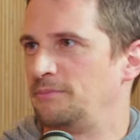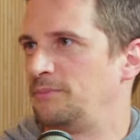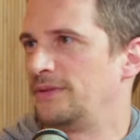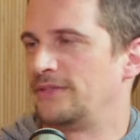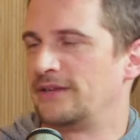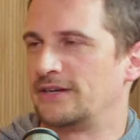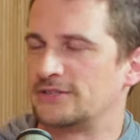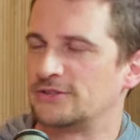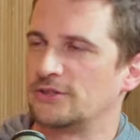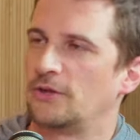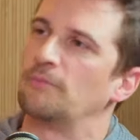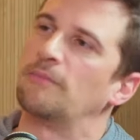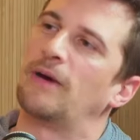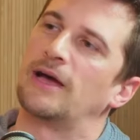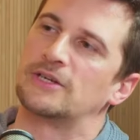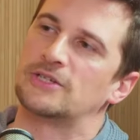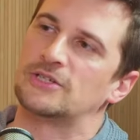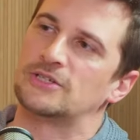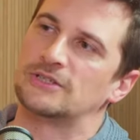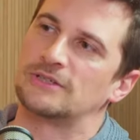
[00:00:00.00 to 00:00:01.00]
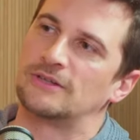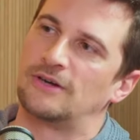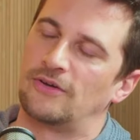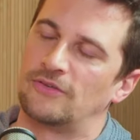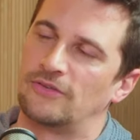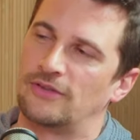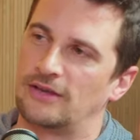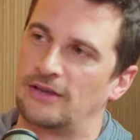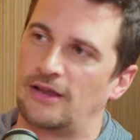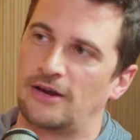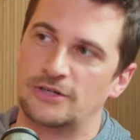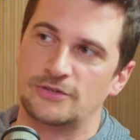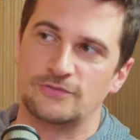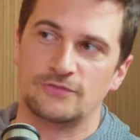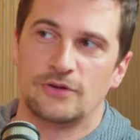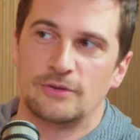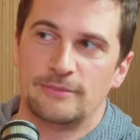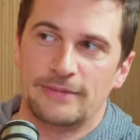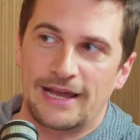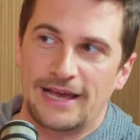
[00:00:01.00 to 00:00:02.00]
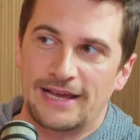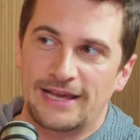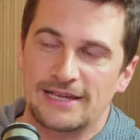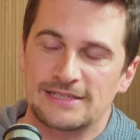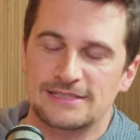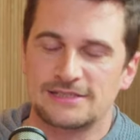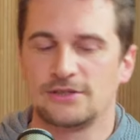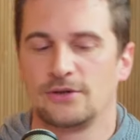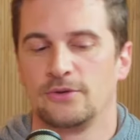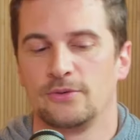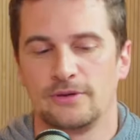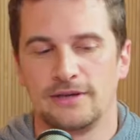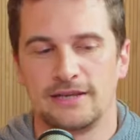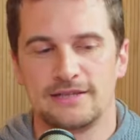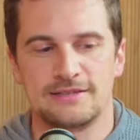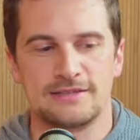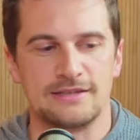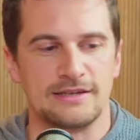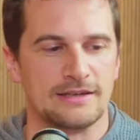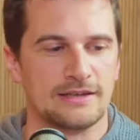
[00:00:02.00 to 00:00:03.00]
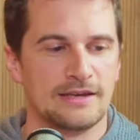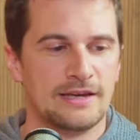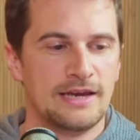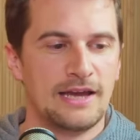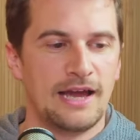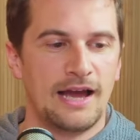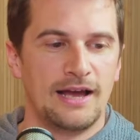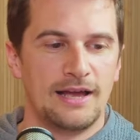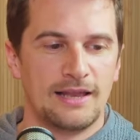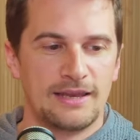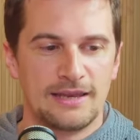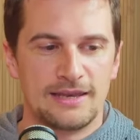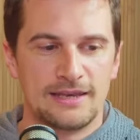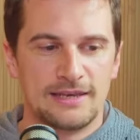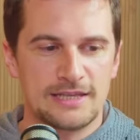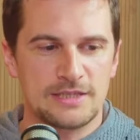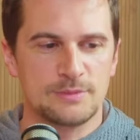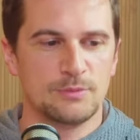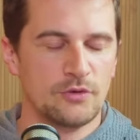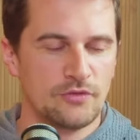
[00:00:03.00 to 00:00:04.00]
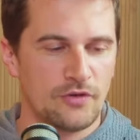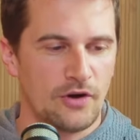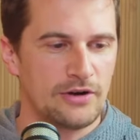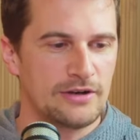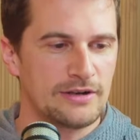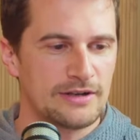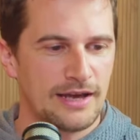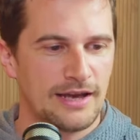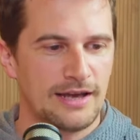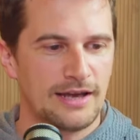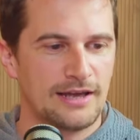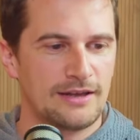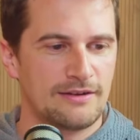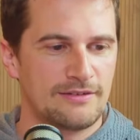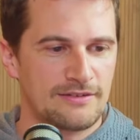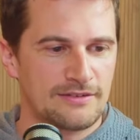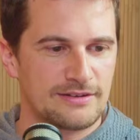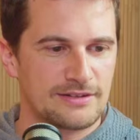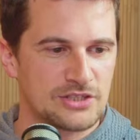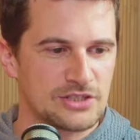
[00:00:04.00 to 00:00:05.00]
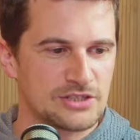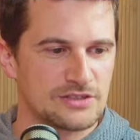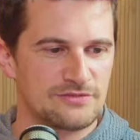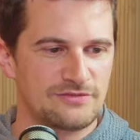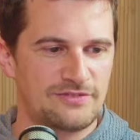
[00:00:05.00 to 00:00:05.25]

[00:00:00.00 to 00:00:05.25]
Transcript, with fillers: but there's not much on the large format, I guess. So let's see. Yeah, let's see. Let's move on. Uh, just